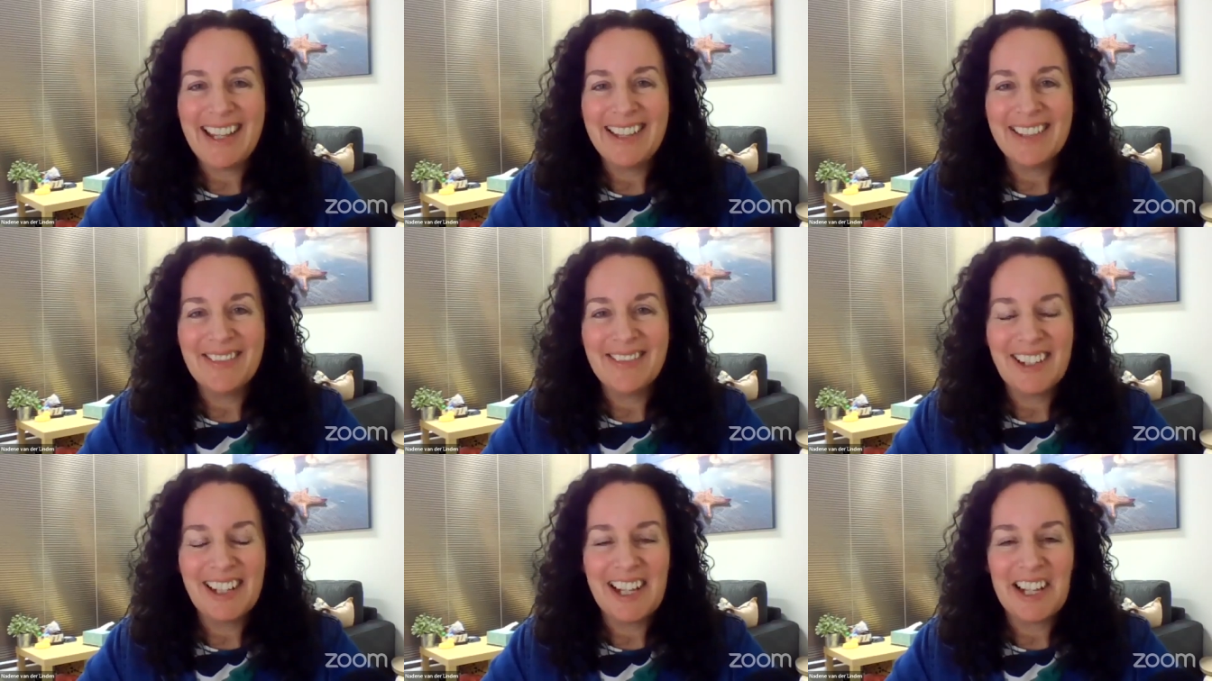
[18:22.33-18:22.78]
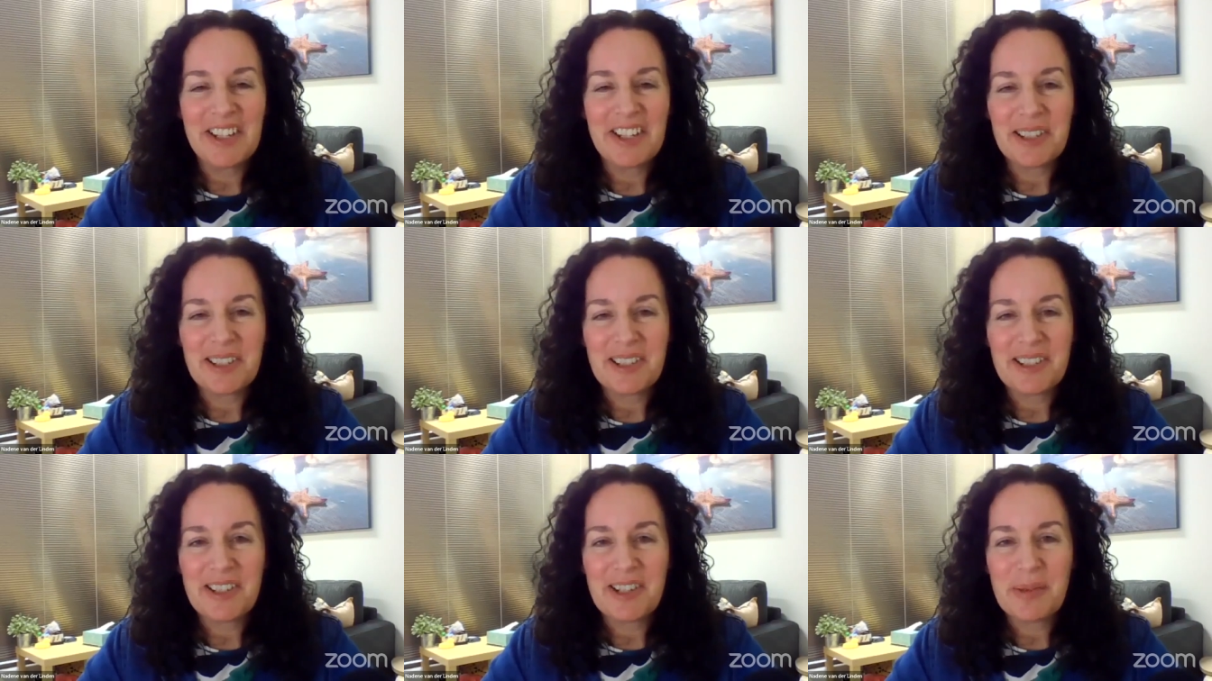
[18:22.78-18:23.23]
in the
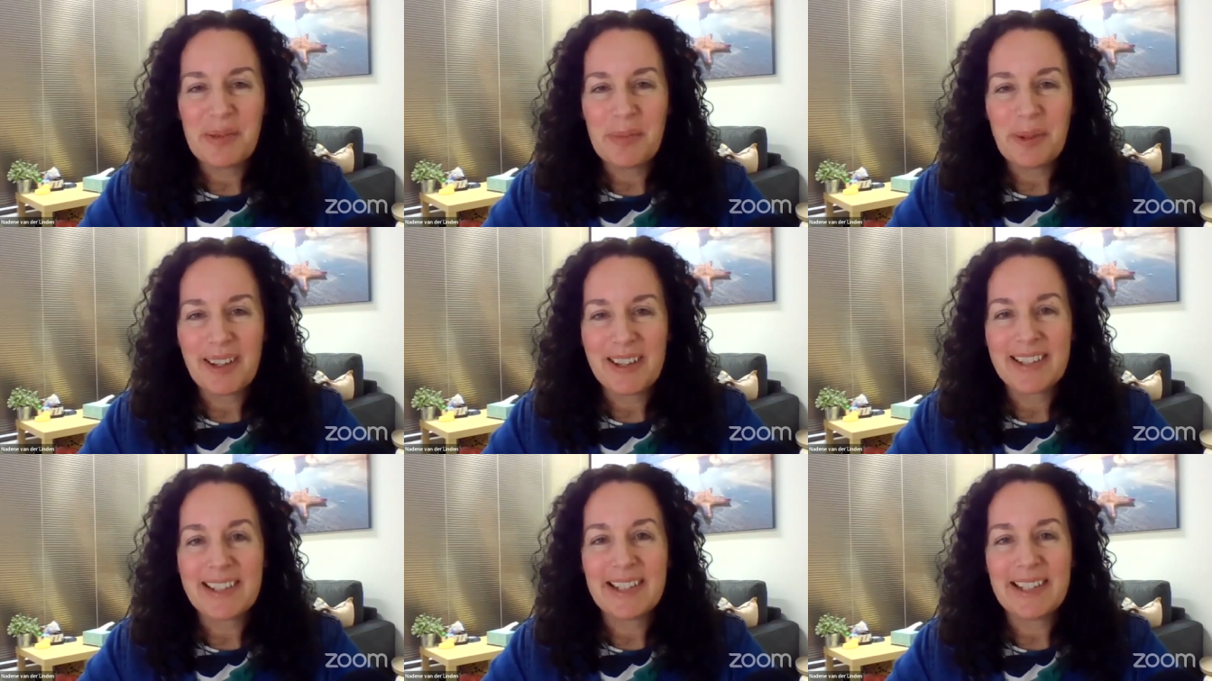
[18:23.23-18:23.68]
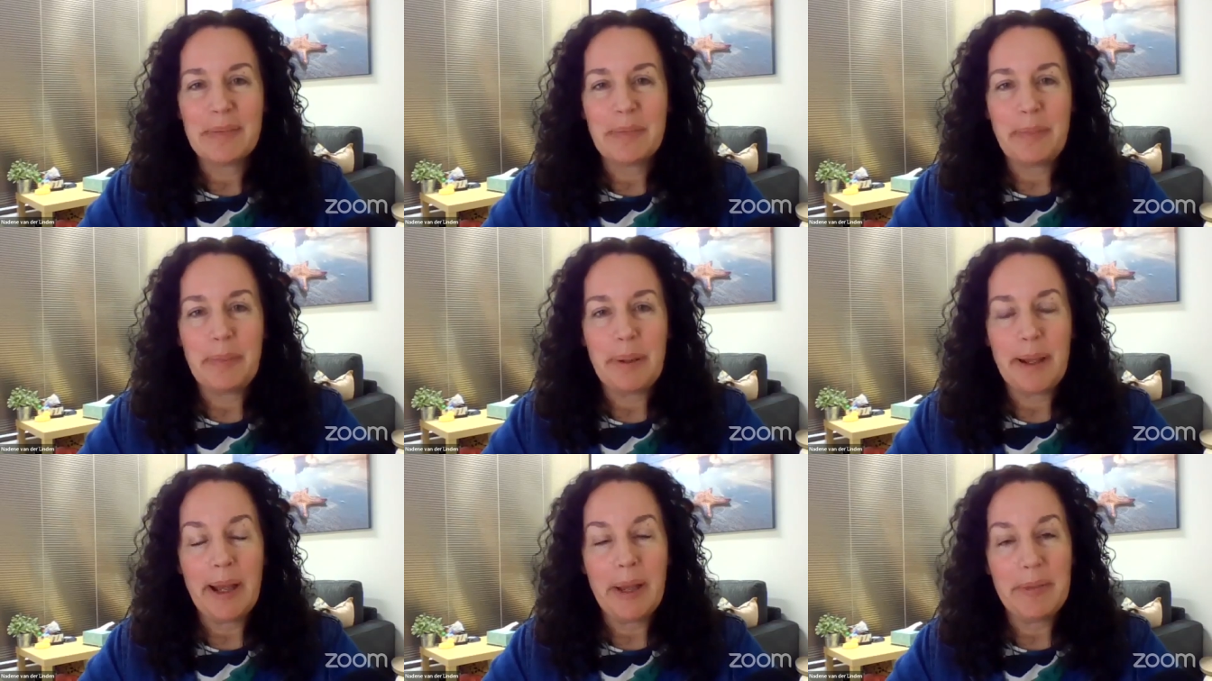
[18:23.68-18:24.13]
relationship because there's
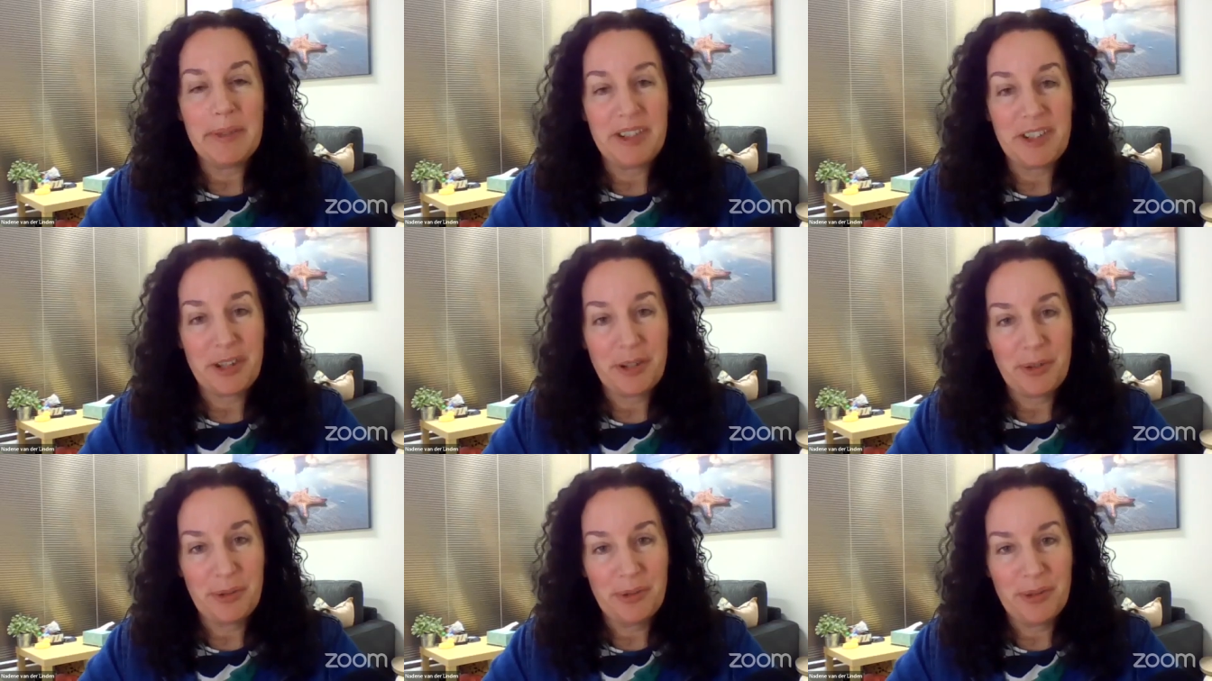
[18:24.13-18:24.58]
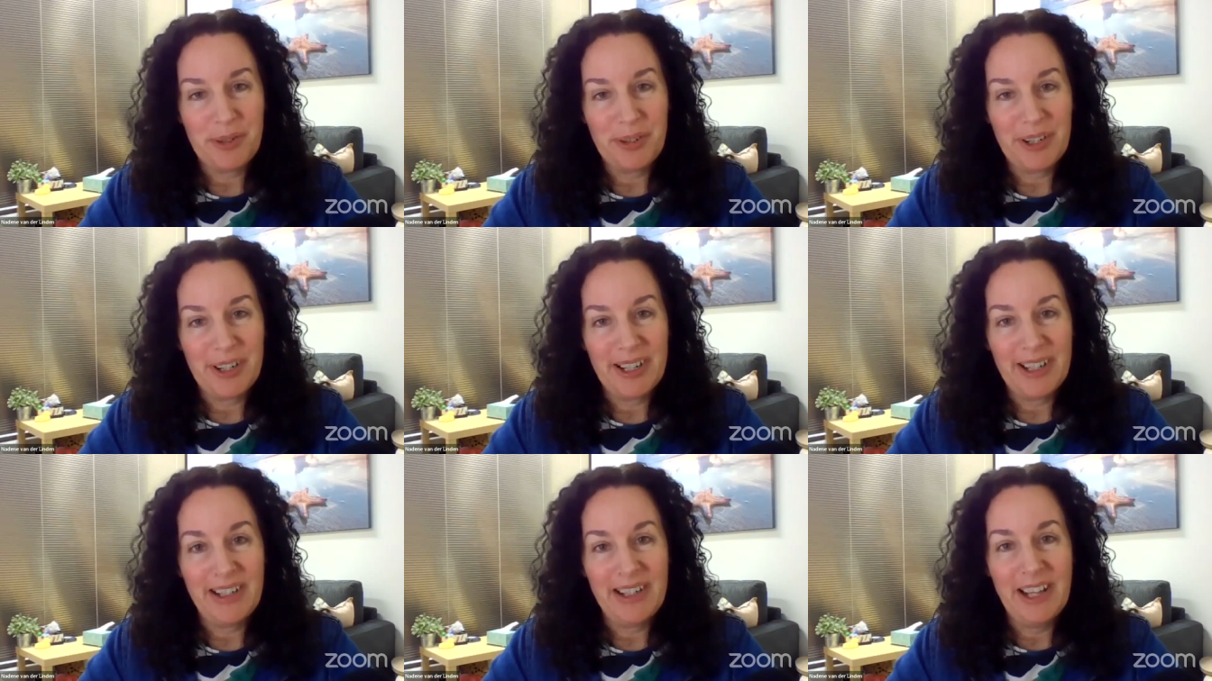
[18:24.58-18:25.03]
perhaps
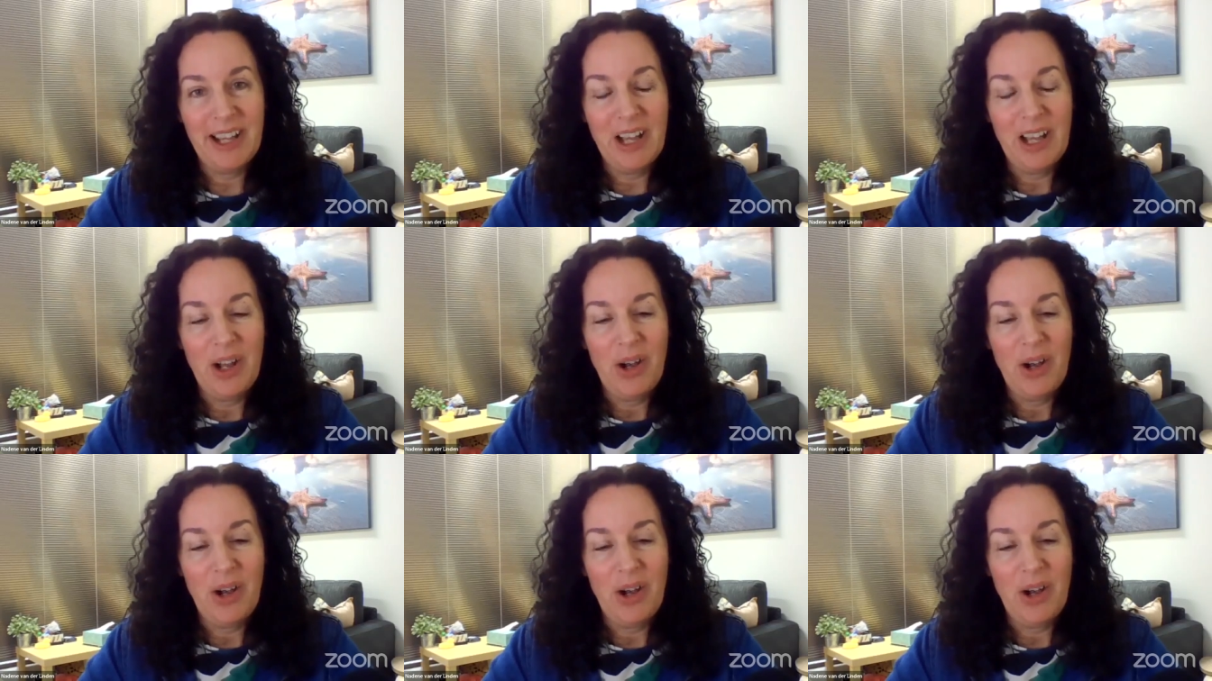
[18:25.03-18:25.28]
children